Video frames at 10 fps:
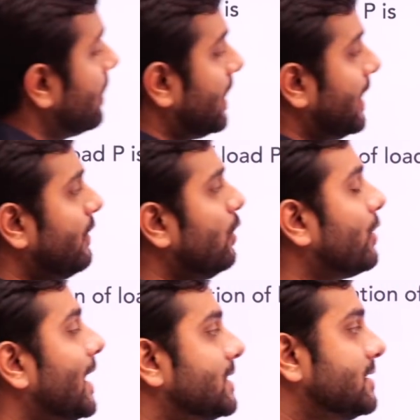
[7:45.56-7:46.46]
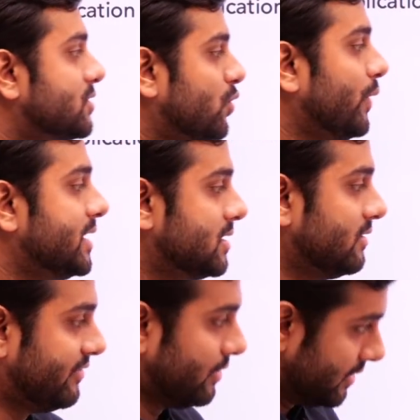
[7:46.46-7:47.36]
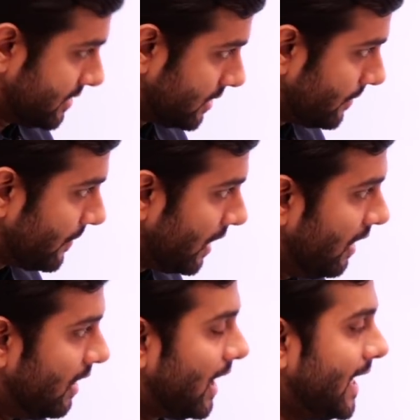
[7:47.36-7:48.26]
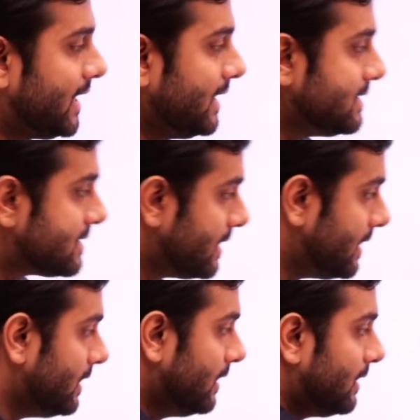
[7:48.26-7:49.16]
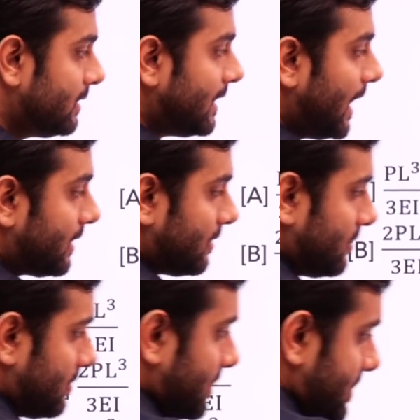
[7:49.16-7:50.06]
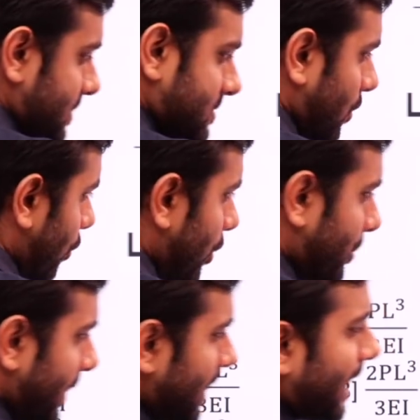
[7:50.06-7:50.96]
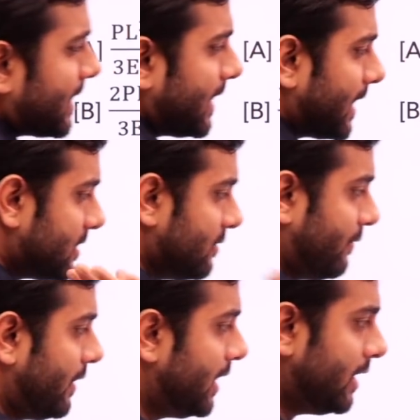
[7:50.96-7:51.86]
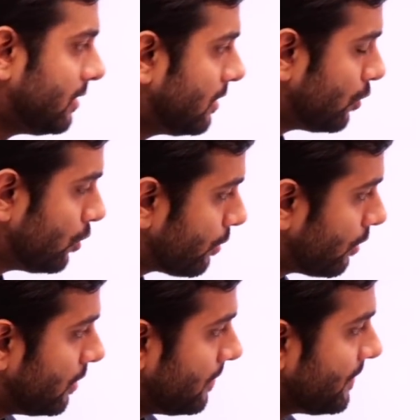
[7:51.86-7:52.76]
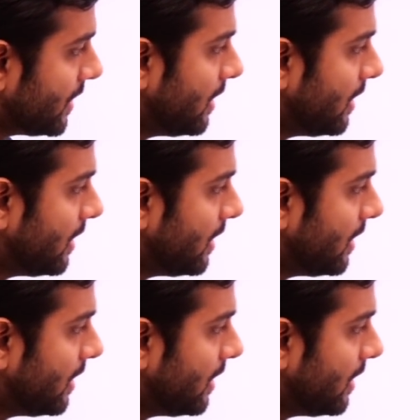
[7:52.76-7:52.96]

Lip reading: Have a look at this question first. I can see that this is a load P acting at the free end, no problem.